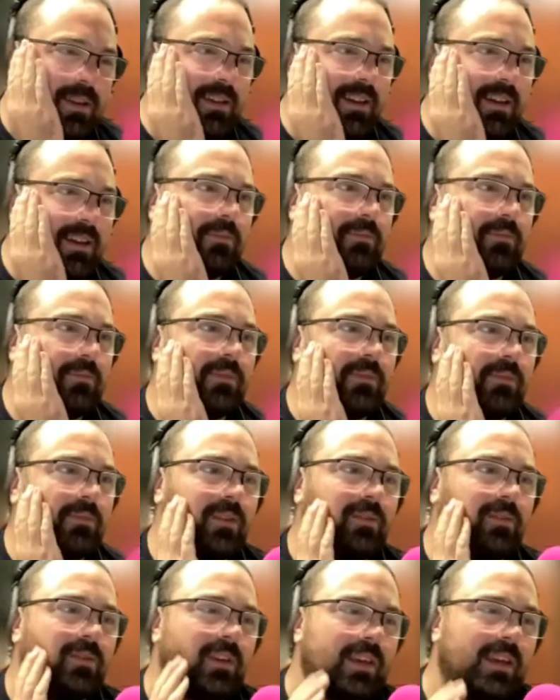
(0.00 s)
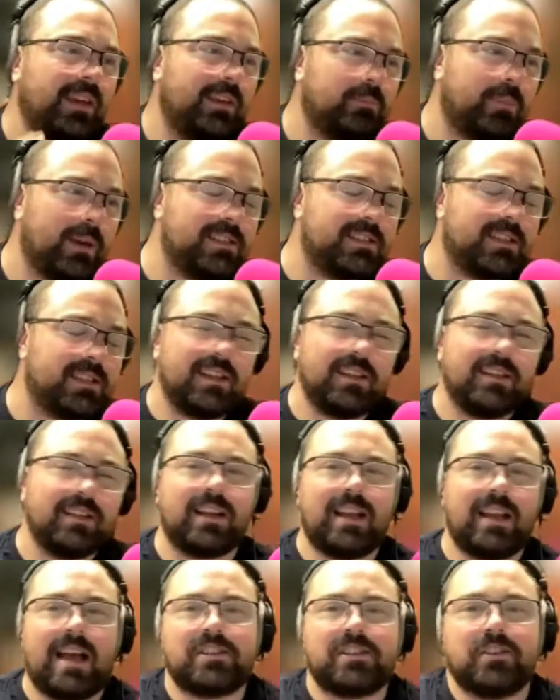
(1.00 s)
been basically the
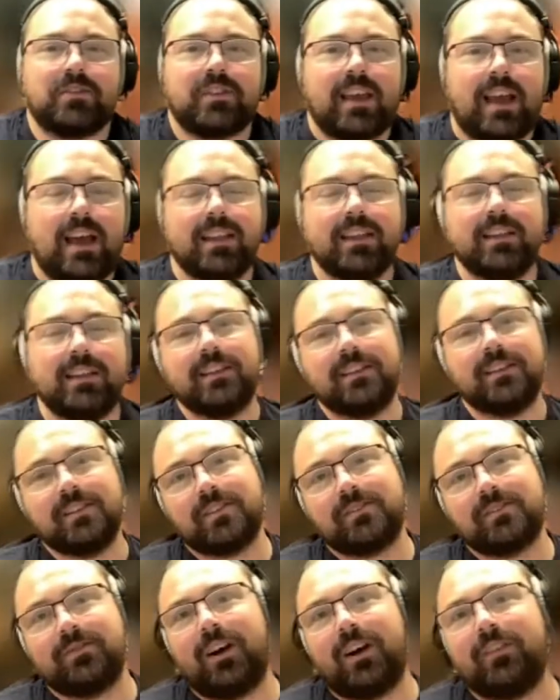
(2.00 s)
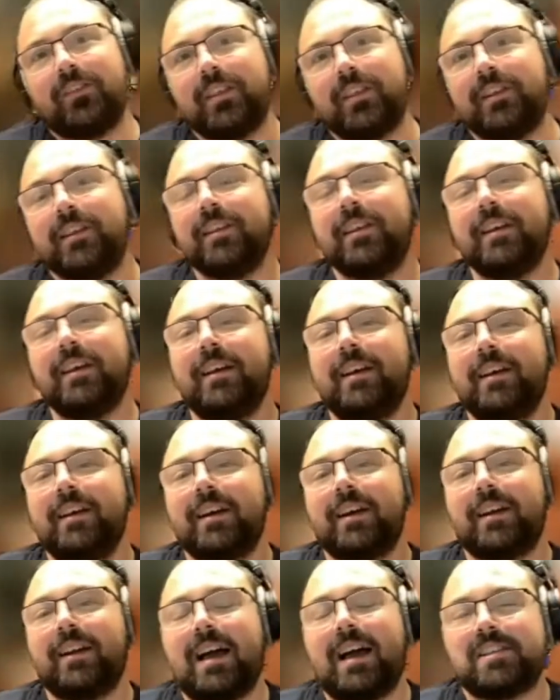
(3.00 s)
clash of calendars rather than
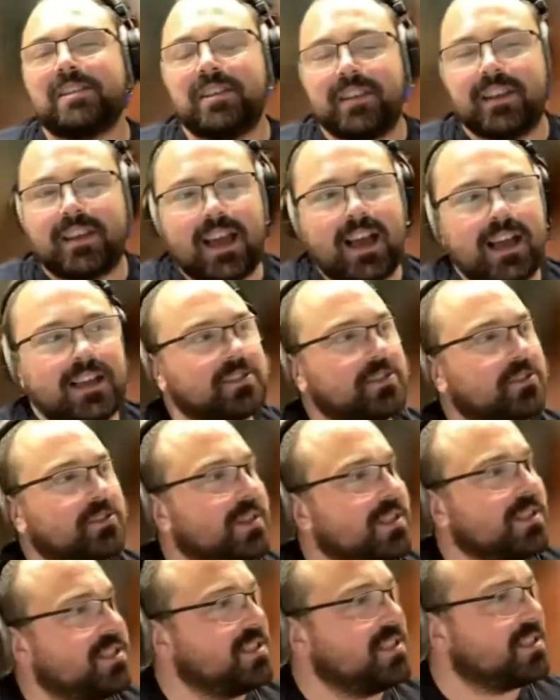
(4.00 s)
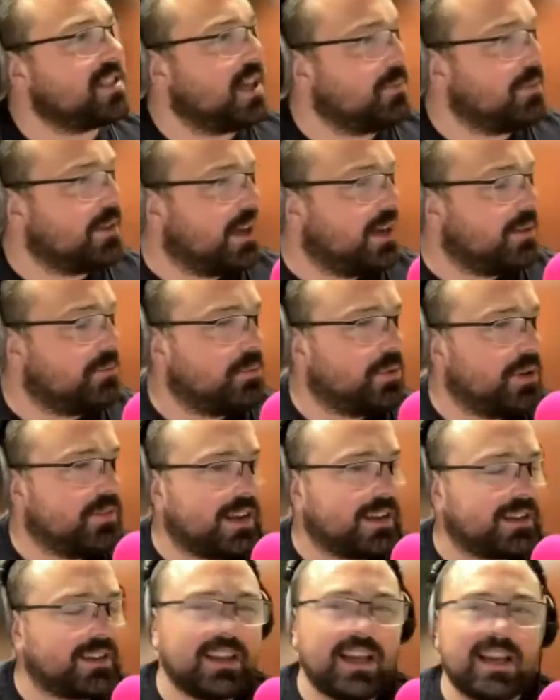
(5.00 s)
Clash at the Castle, which is coming up. We've
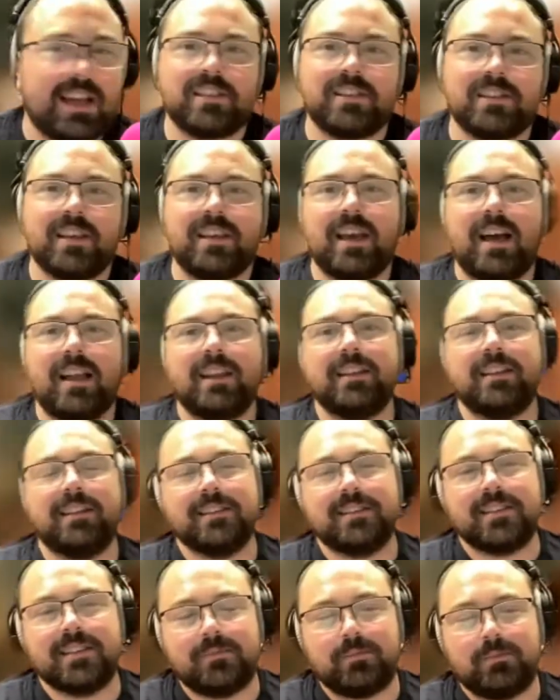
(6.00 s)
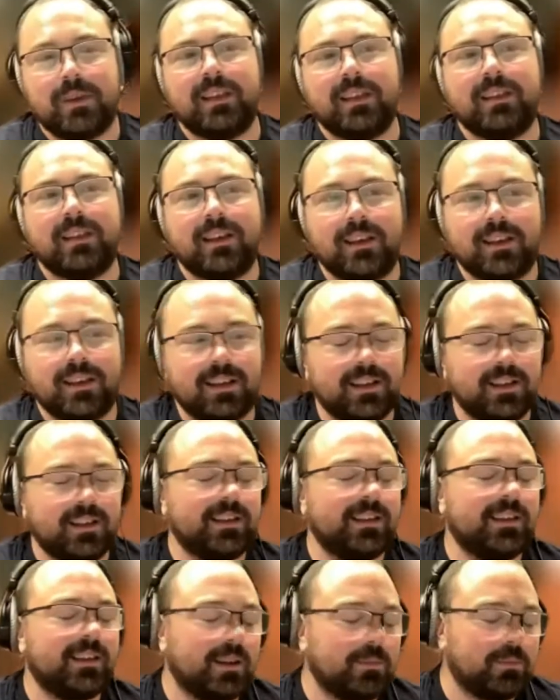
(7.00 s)
had Clash of the Calendars. It's been
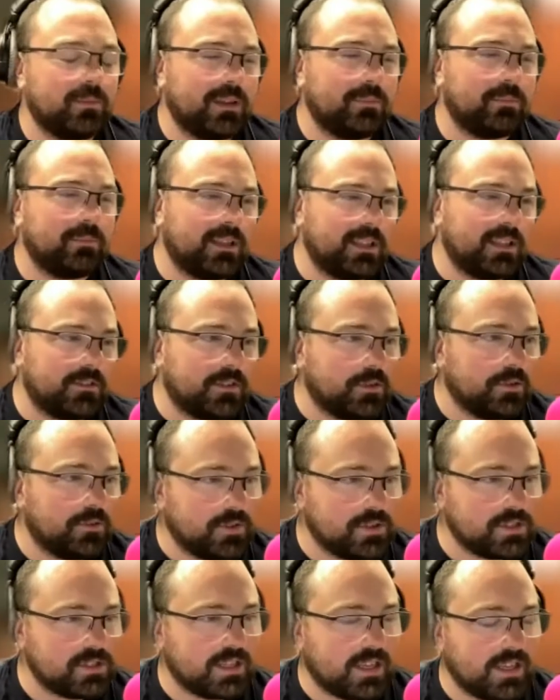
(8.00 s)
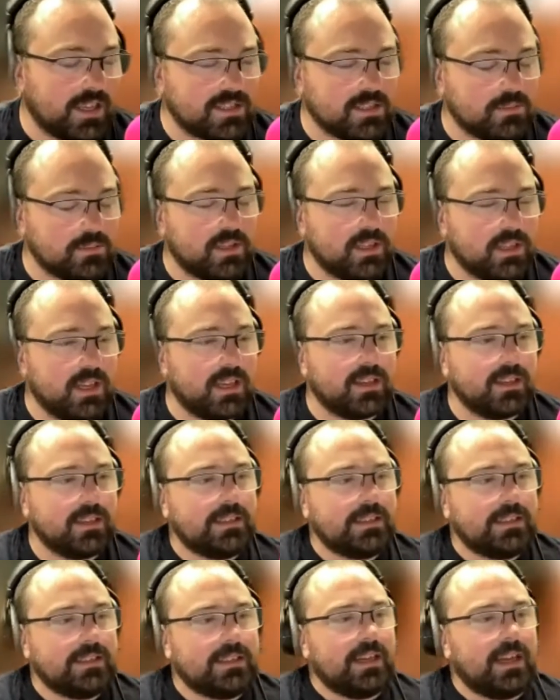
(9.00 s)
a bit difficult for us to get something in.
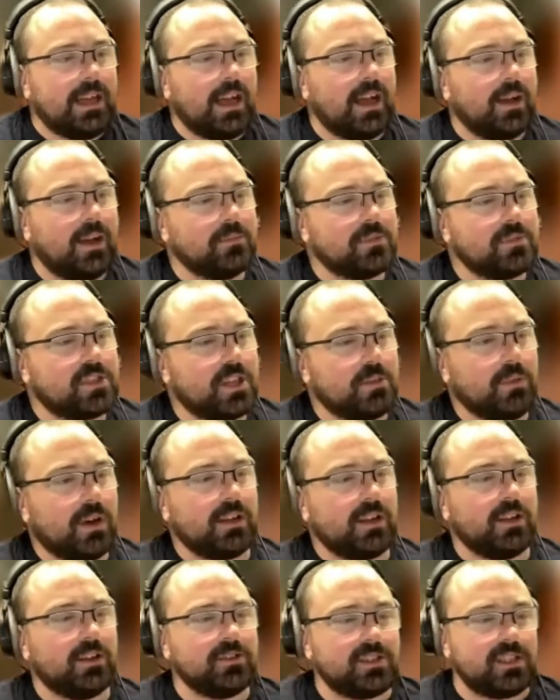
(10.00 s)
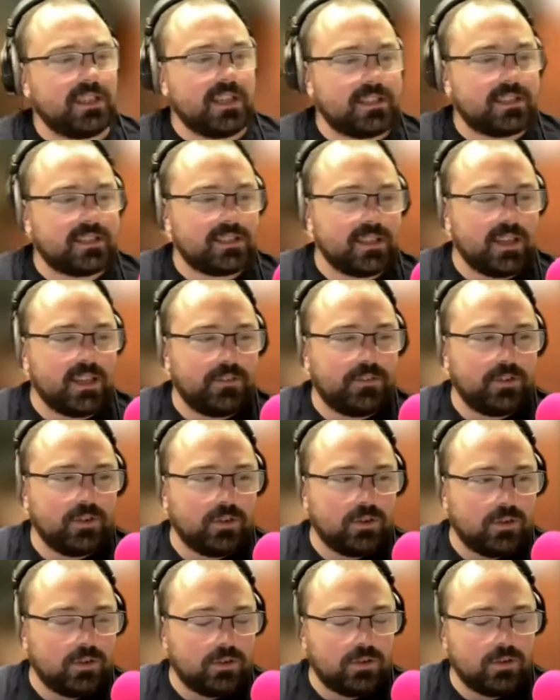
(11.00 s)
So you might notice if
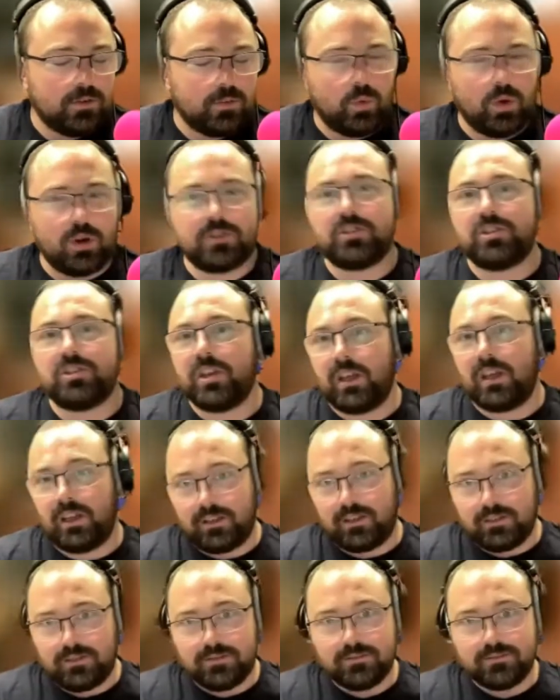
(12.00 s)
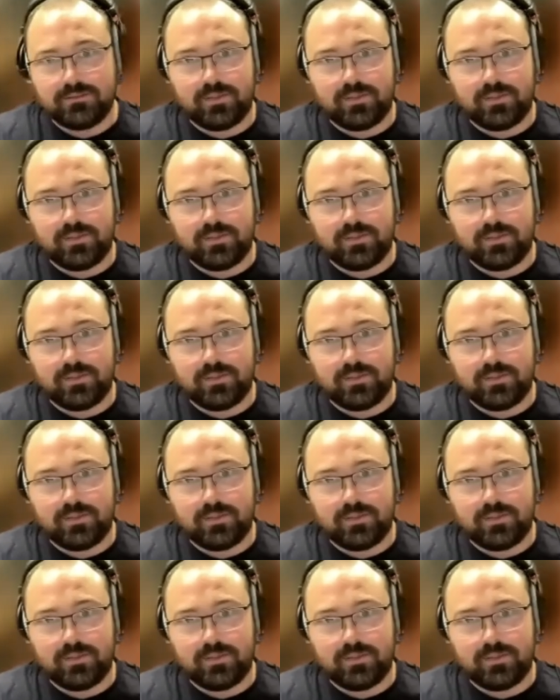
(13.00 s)
you're watching